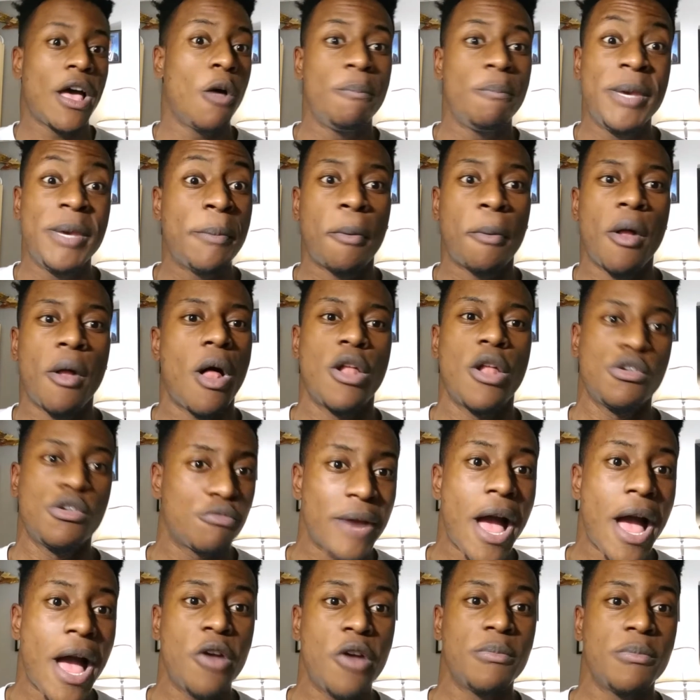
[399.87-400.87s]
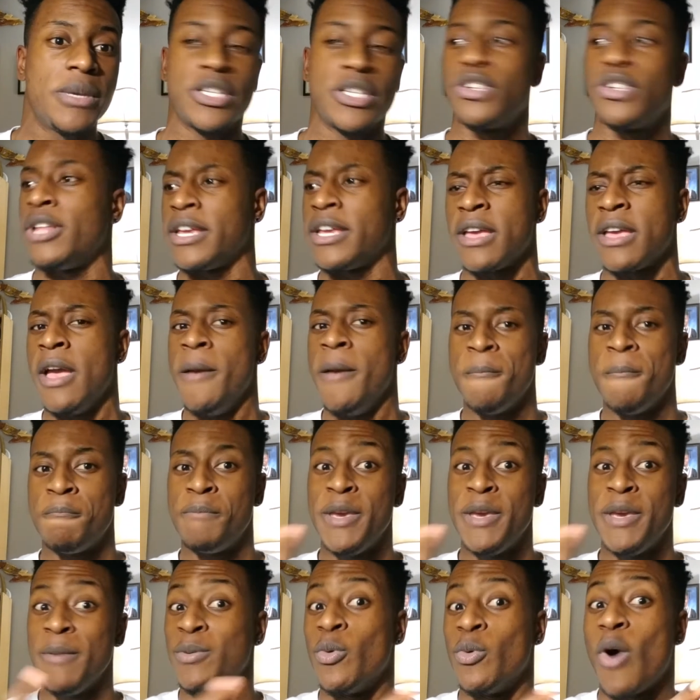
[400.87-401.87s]
people all around me. So like
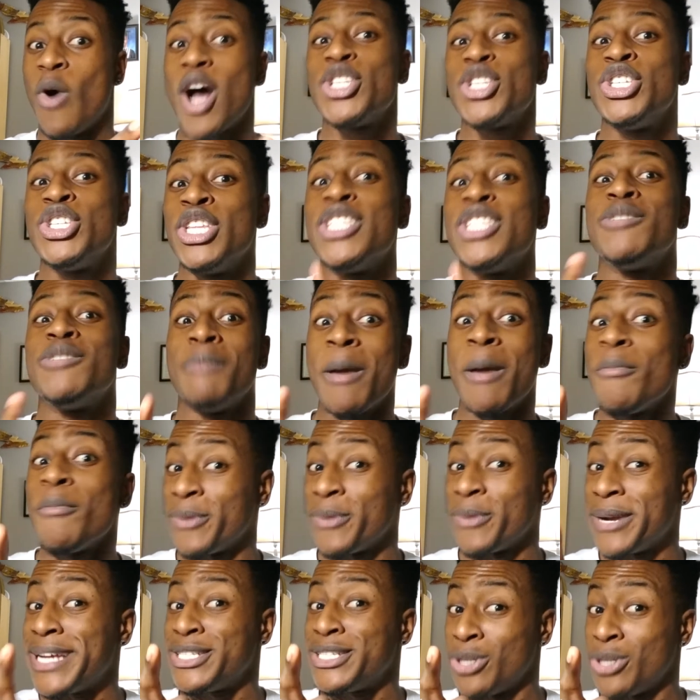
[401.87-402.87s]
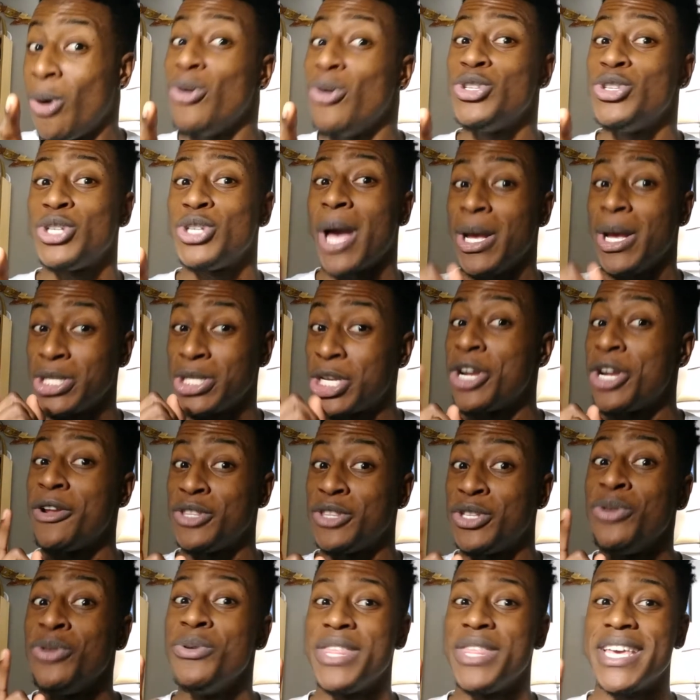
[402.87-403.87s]
people watching this, remember when I told you I was gonna
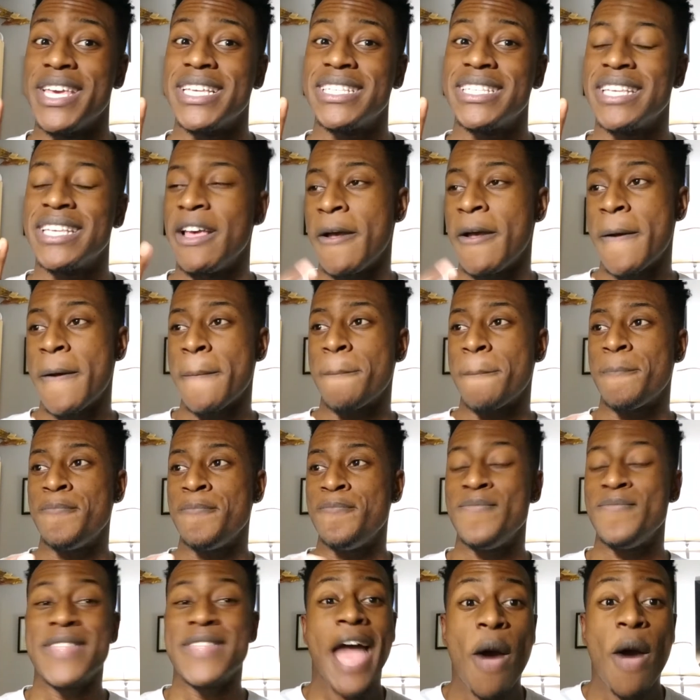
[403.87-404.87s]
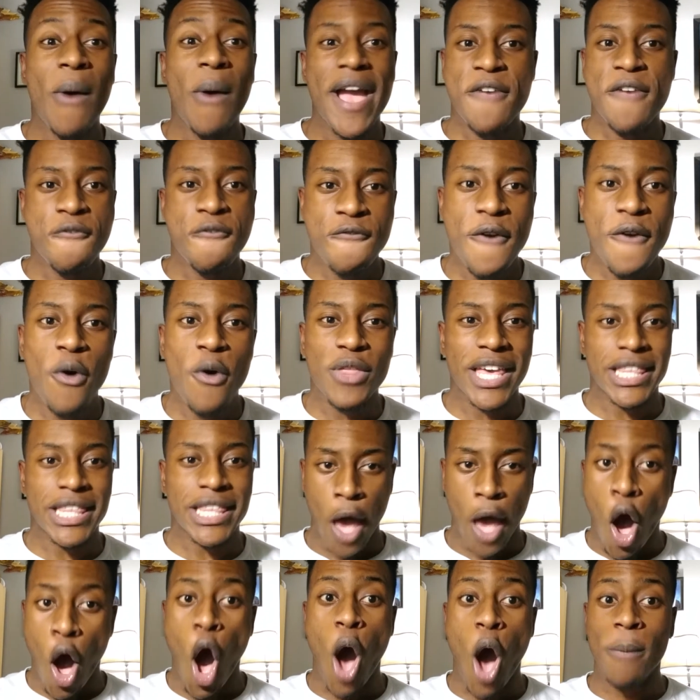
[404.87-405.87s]
do this? Now I felt like that
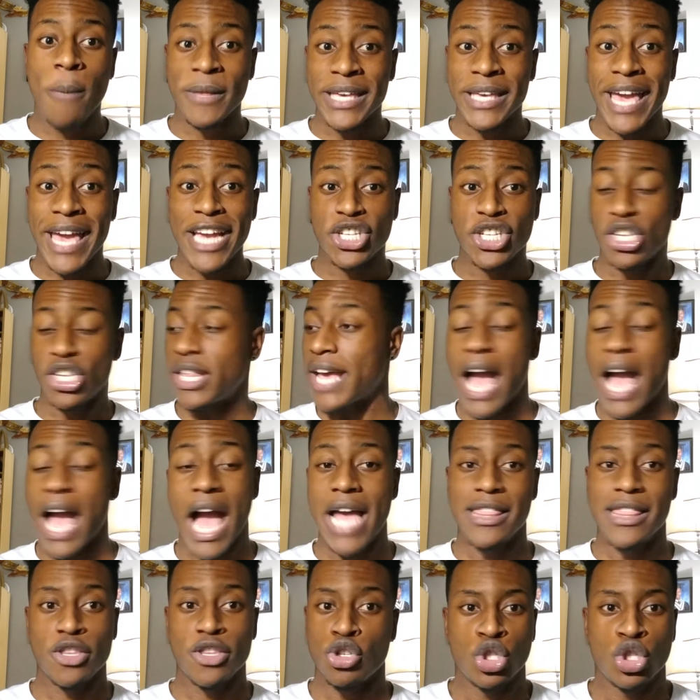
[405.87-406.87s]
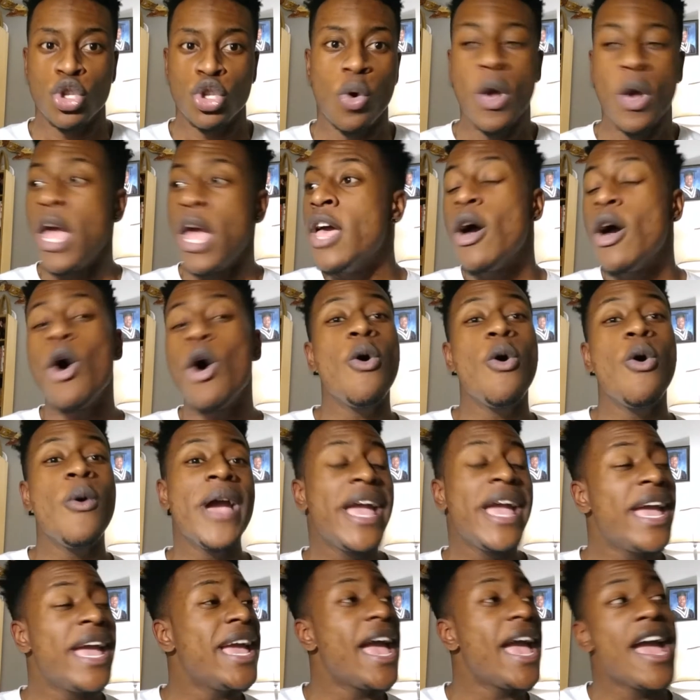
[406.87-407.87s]
obligation. Like there's no, oh
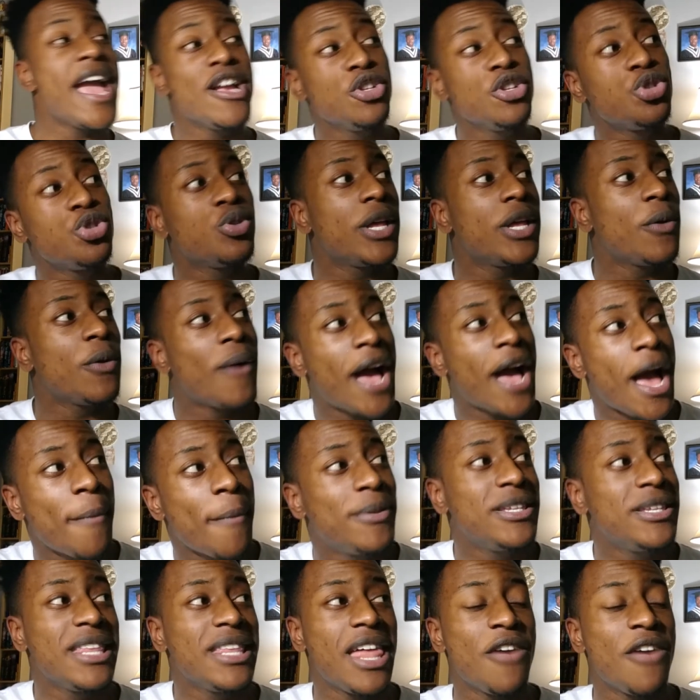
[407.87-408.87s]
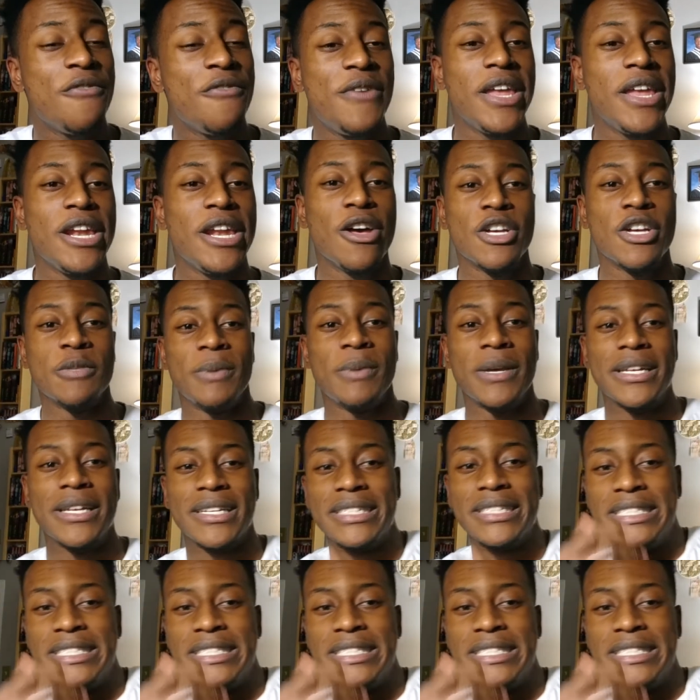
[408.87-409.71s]
hey Andrew, like what happened to that video? I was like,